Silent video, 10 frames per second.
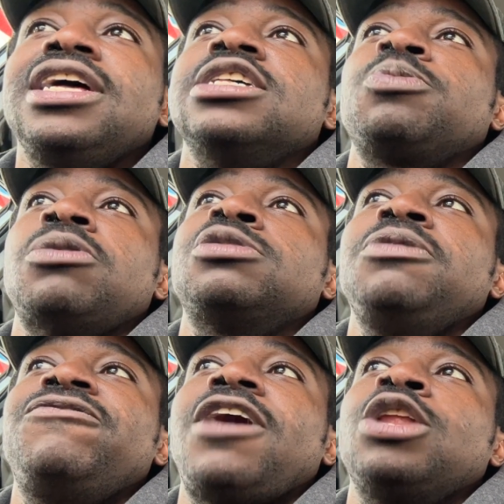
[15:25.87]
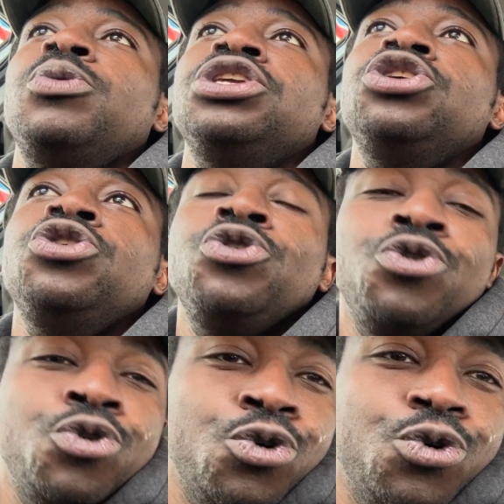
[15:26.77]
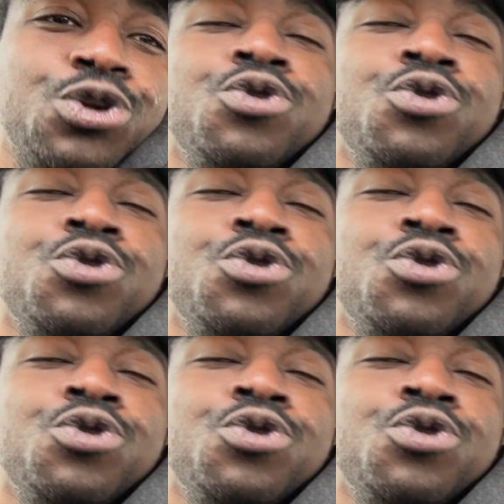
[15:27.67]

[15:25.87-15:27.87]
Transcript: is supposed to be following you.